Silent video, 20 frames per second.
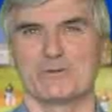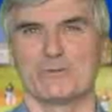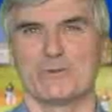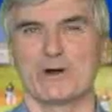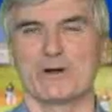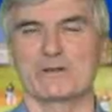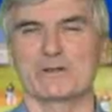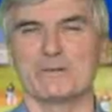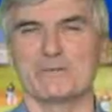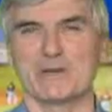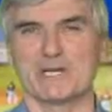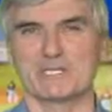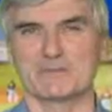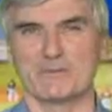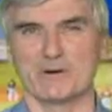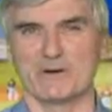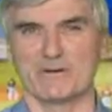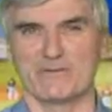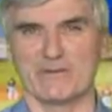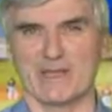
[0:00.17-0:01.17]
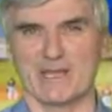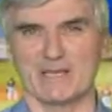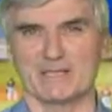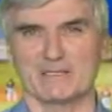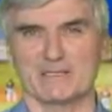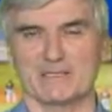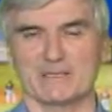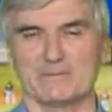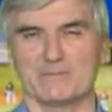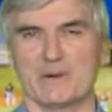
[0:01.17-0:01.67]
Welcome, baseball
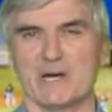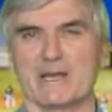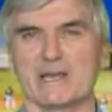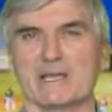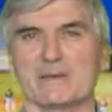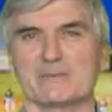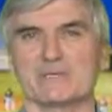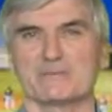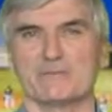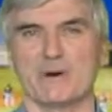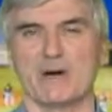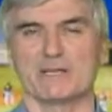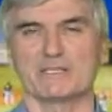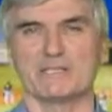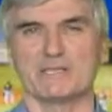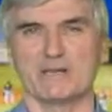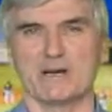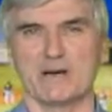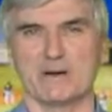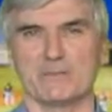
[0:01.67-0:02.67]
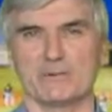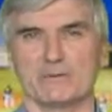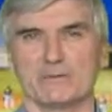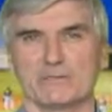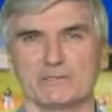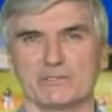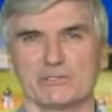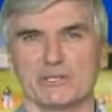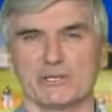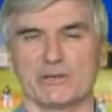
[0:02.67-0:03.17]
fans. My name is Monty
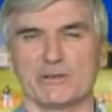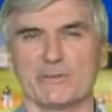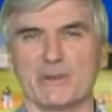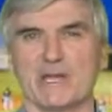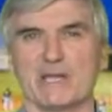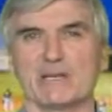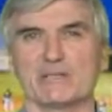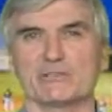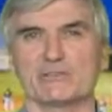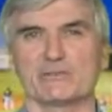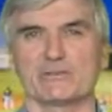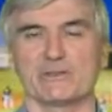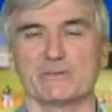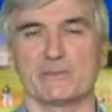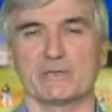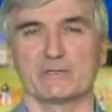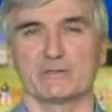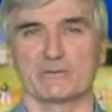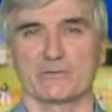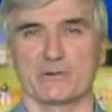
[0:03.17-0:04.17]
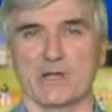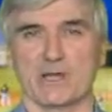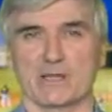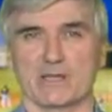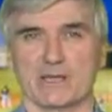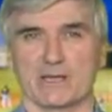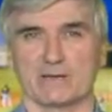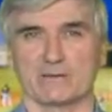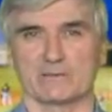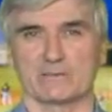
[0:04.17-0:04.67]
Hoppel, General Manager of the Midland
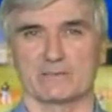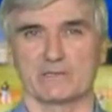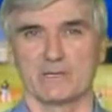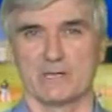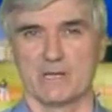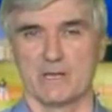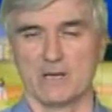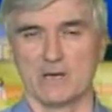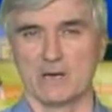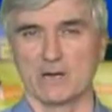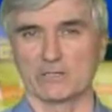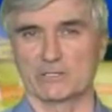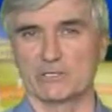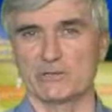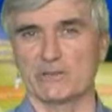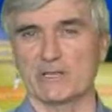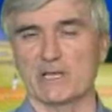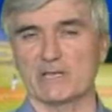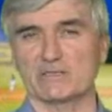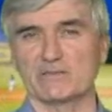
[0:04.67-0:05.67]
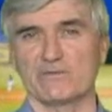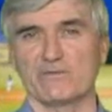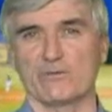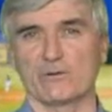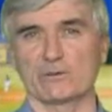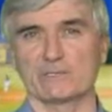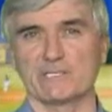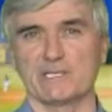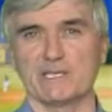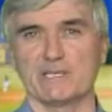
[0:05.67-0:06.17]
RockHounds. Our two thousand
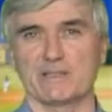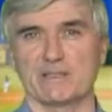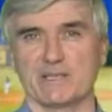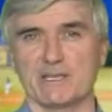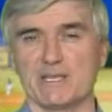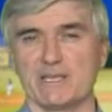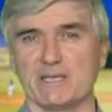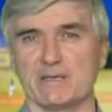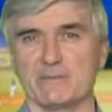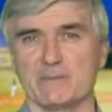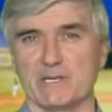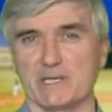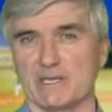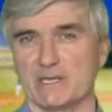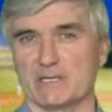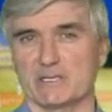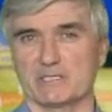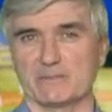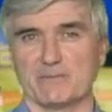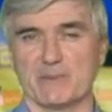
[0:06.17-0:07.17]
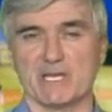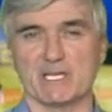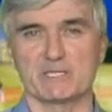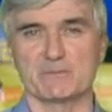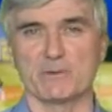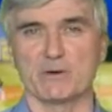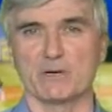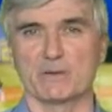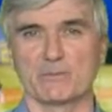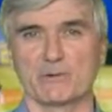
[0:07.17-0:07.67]
fourteen theme is
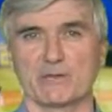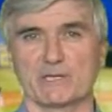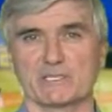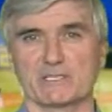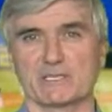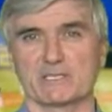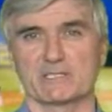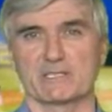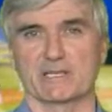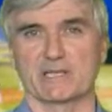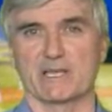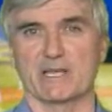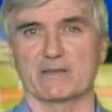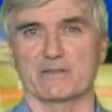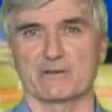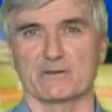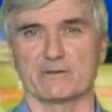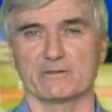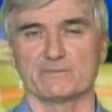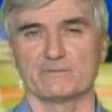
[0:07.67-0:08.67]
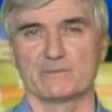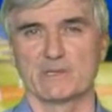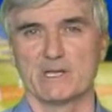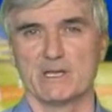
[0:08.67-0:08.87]
Baseball Brings Us Together.